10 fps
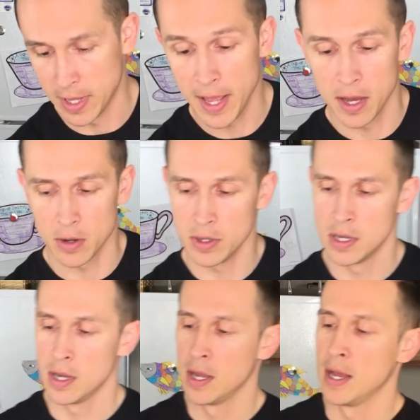Now,
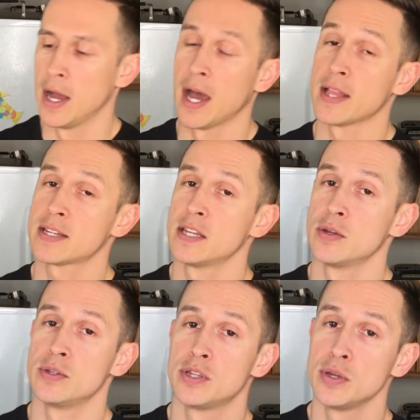I like to
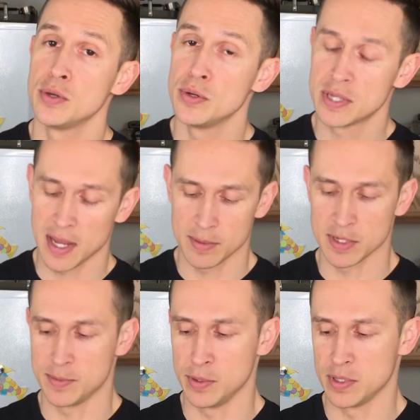do 2
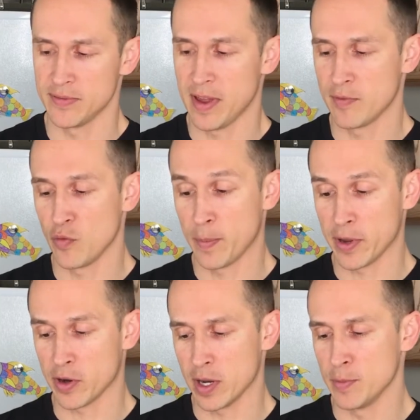tablespoons of heavy
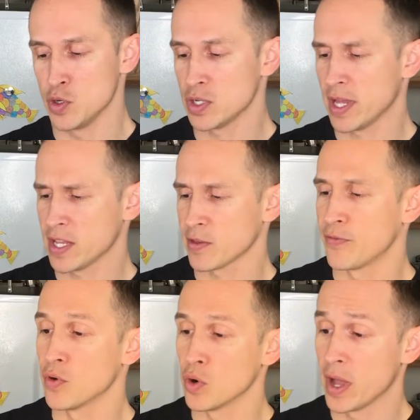whipping cream. Usually I get the
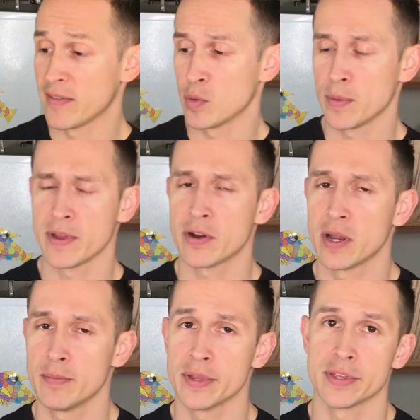full heavy whipping
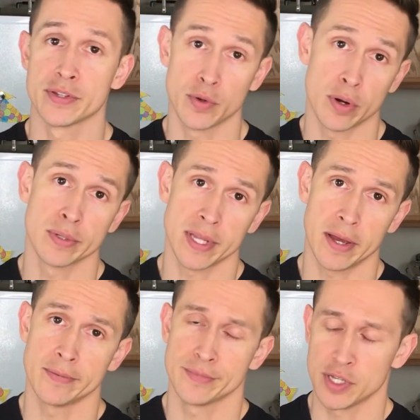cream, but the store was
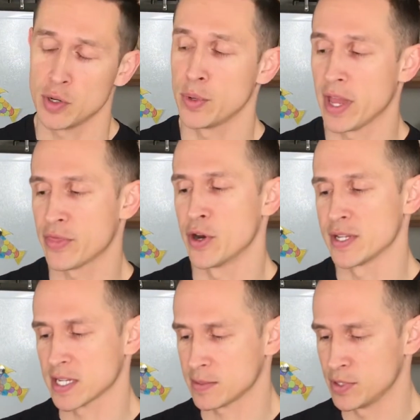out, so we got
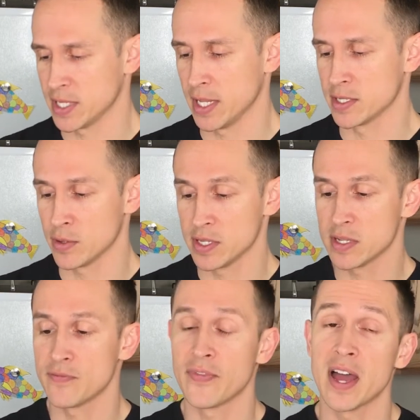36%. So this
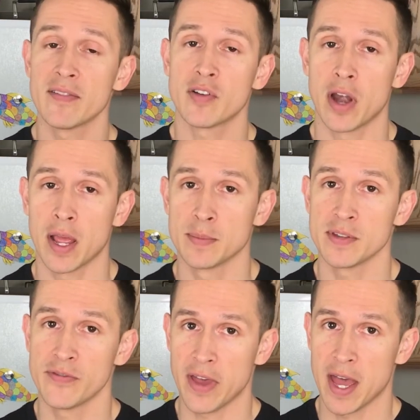is 5 grams
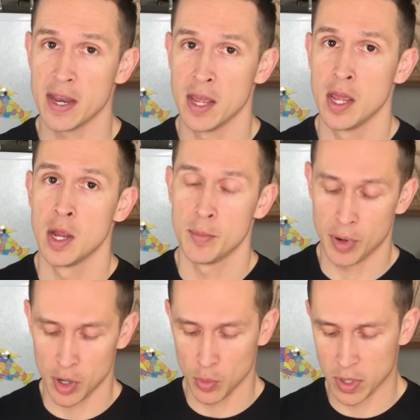of fat
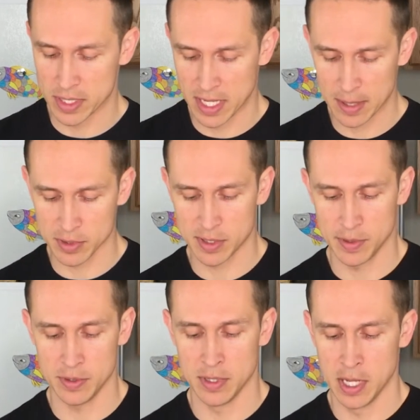per 1
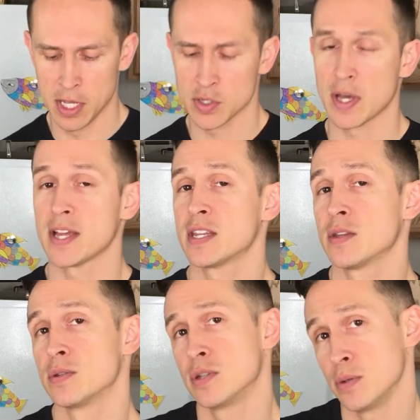tablespoon. So I like to
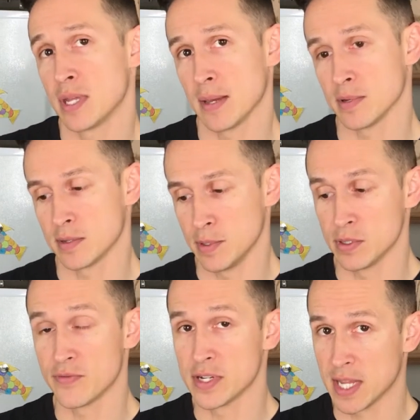do 2
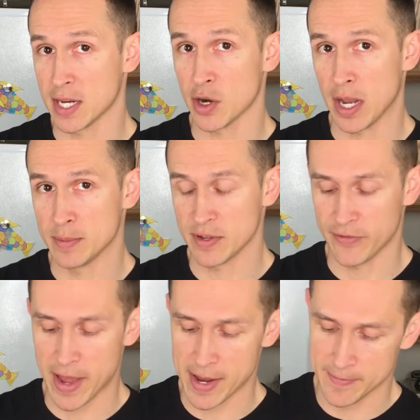tablespoons for 10 grams of
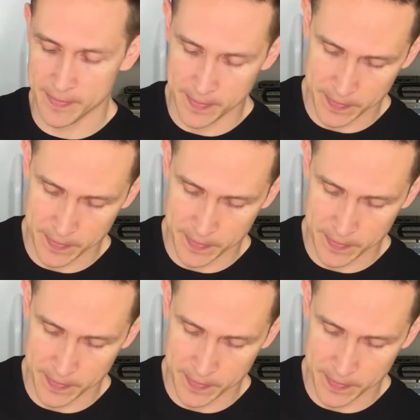fat.